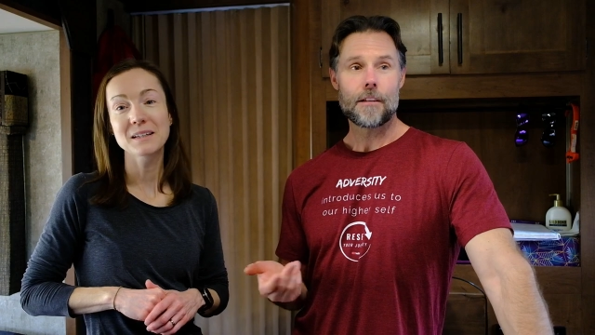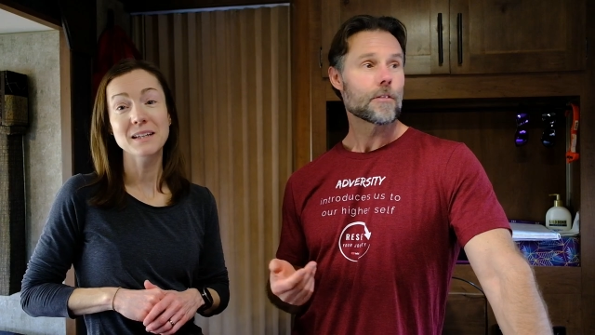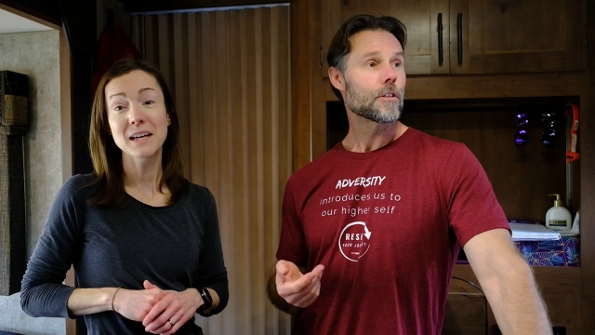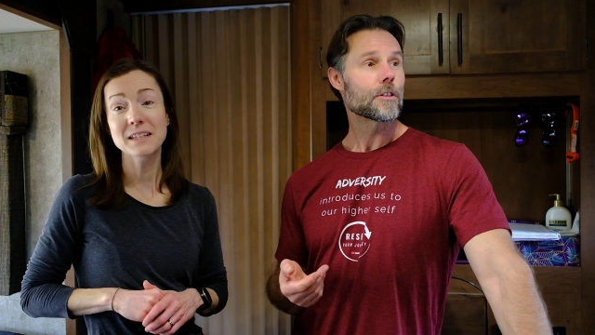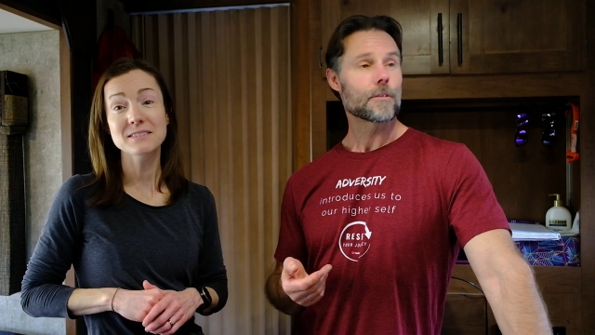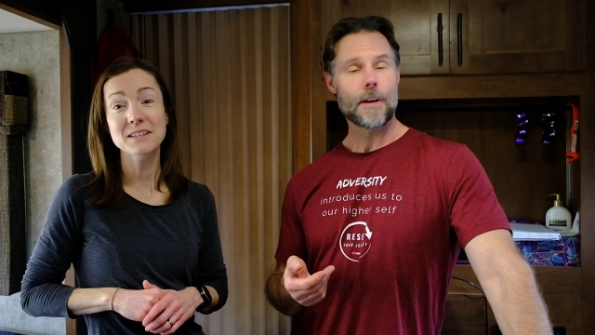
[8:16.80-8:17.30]
Speaker 1: and
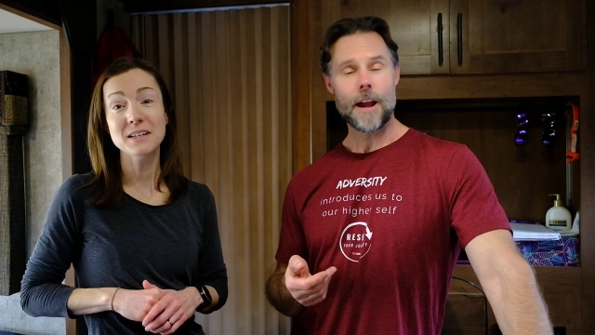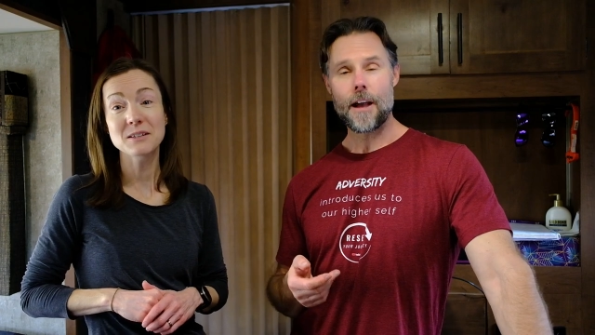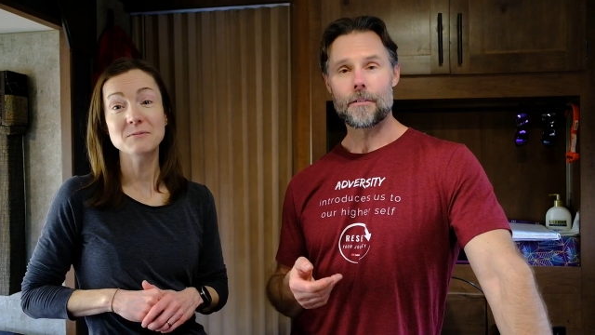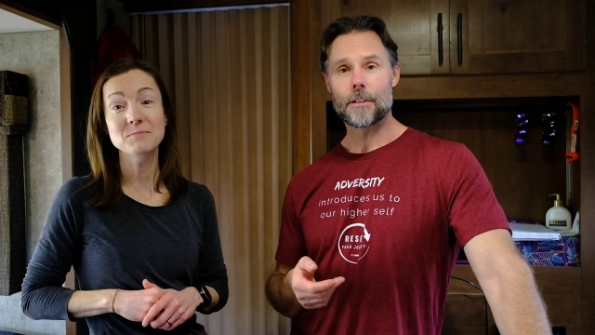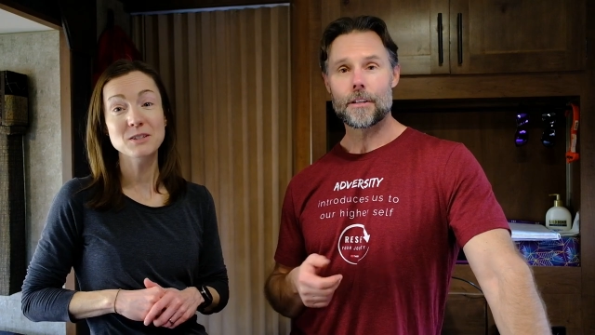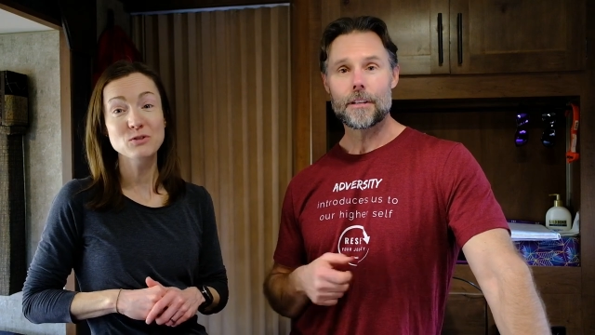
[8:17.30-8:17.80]
looks hangs around. Out.
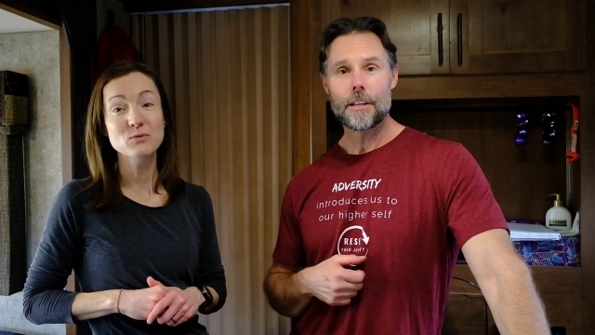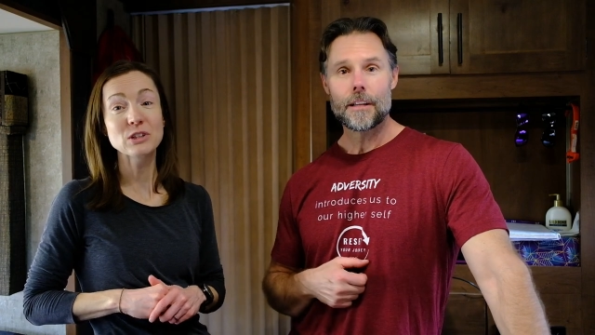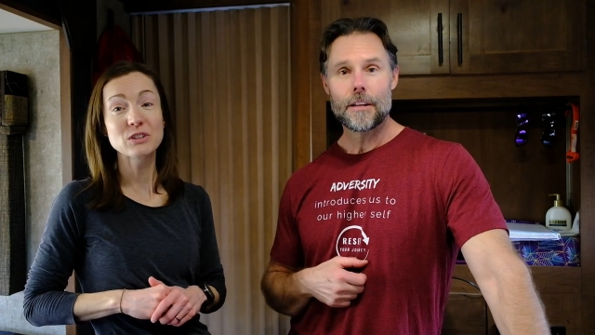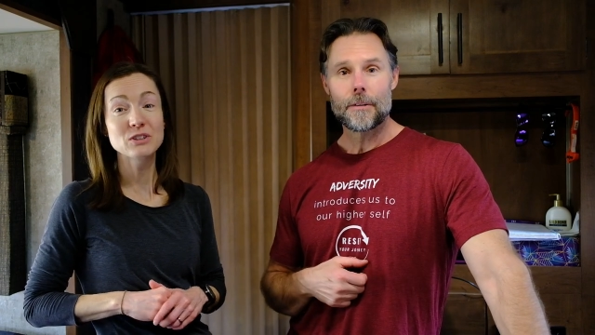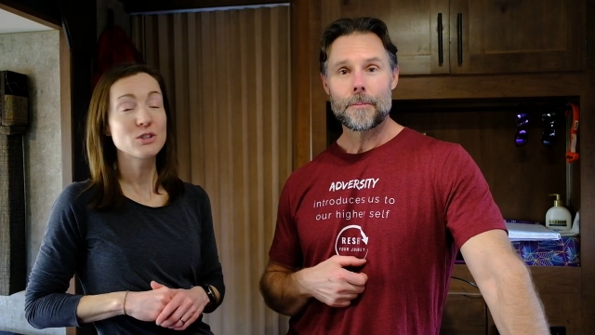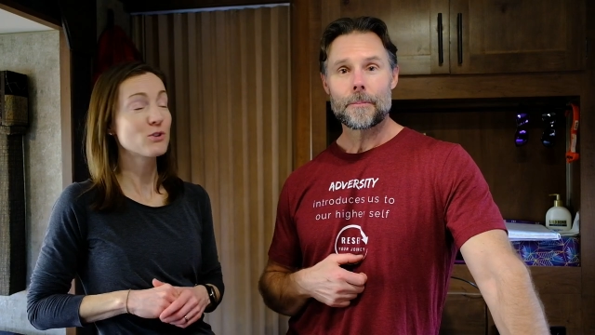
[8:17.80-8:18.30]
He's a really
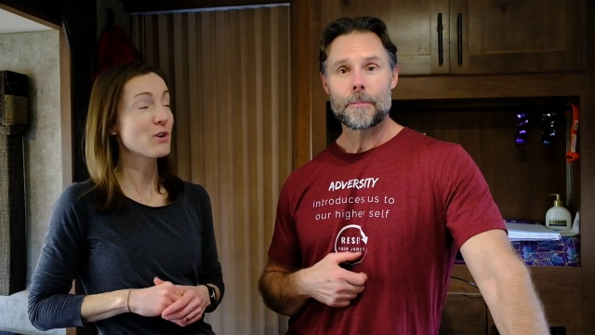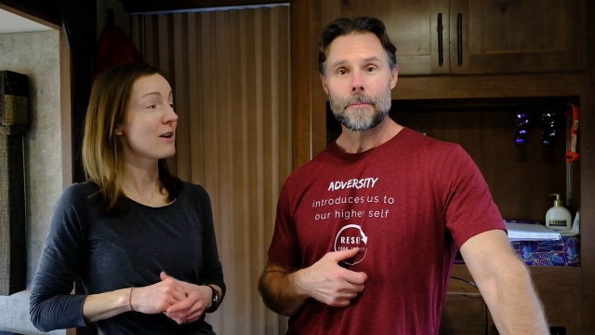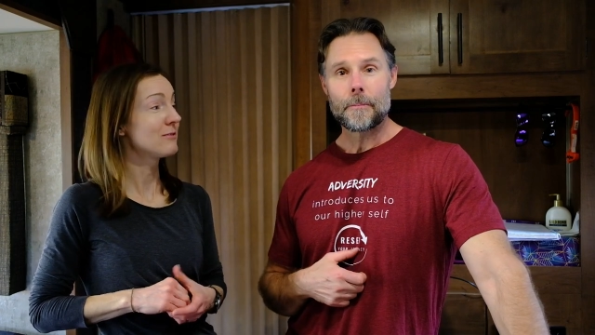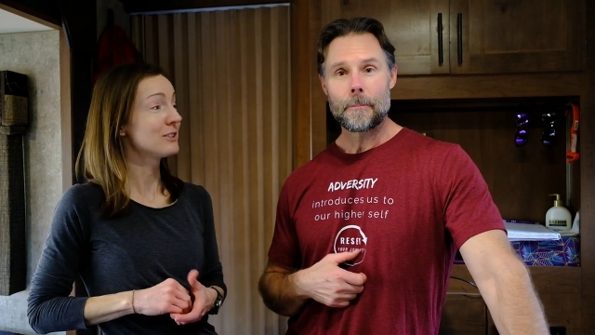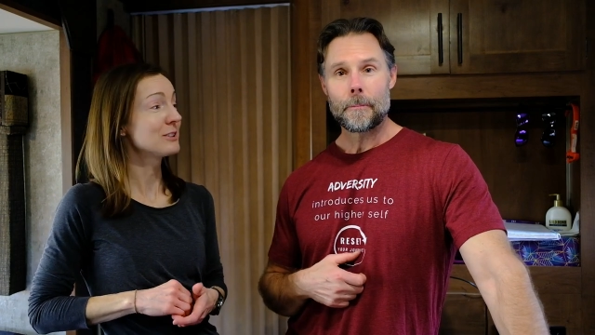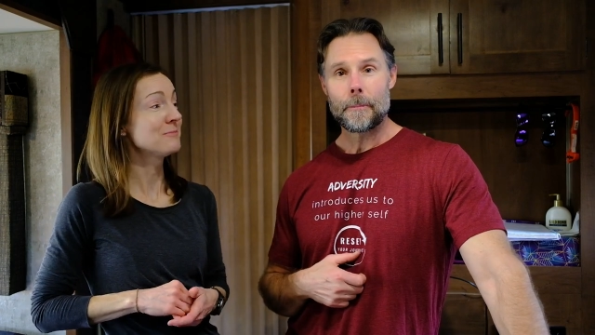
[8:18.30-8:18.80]
good
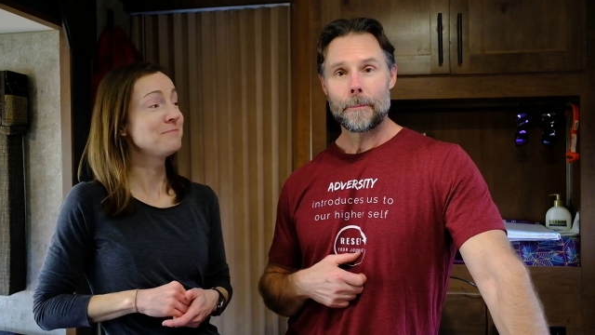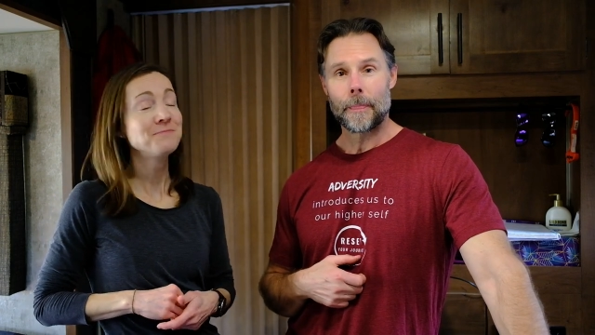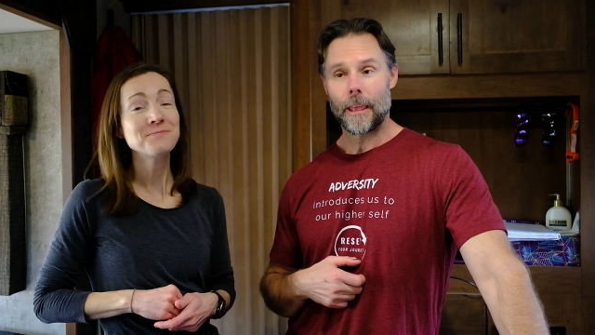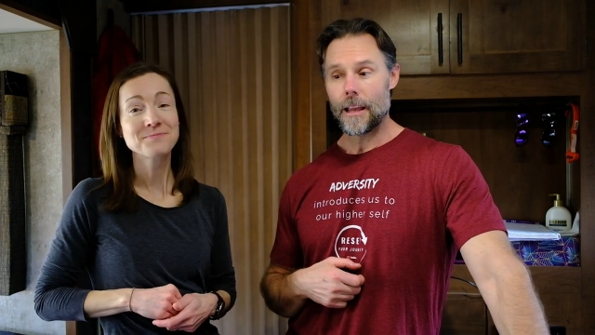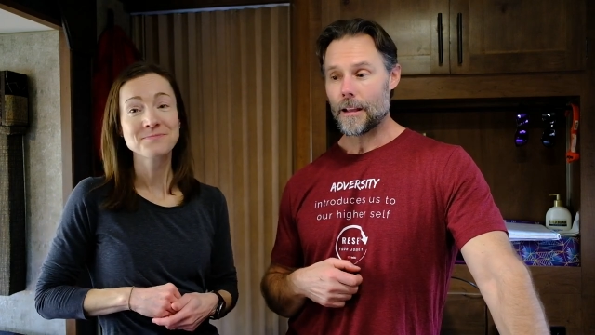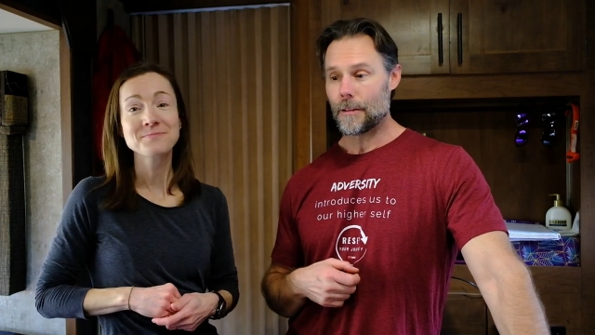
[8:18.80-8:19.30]
traveler.
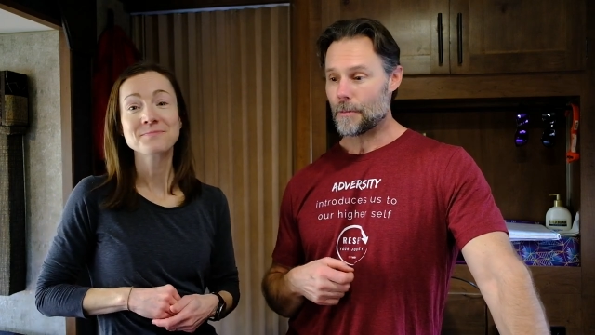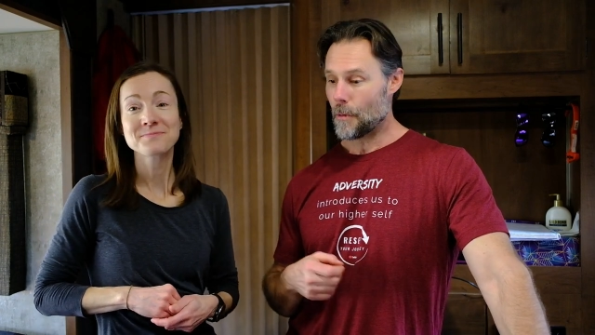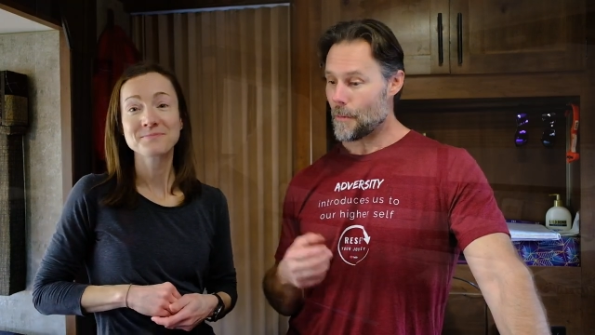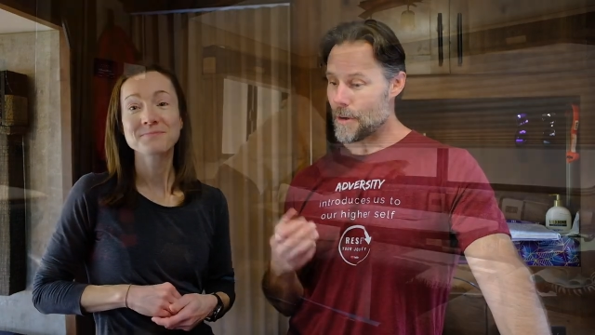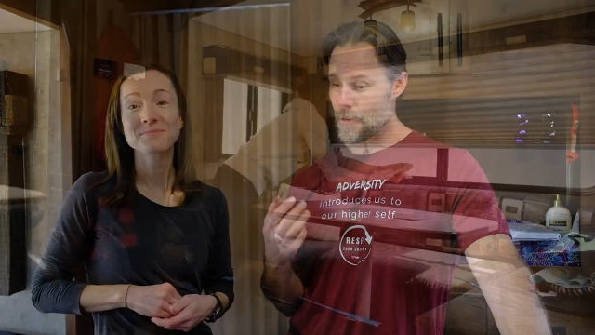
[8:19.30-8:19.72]
Speaker 2: And when we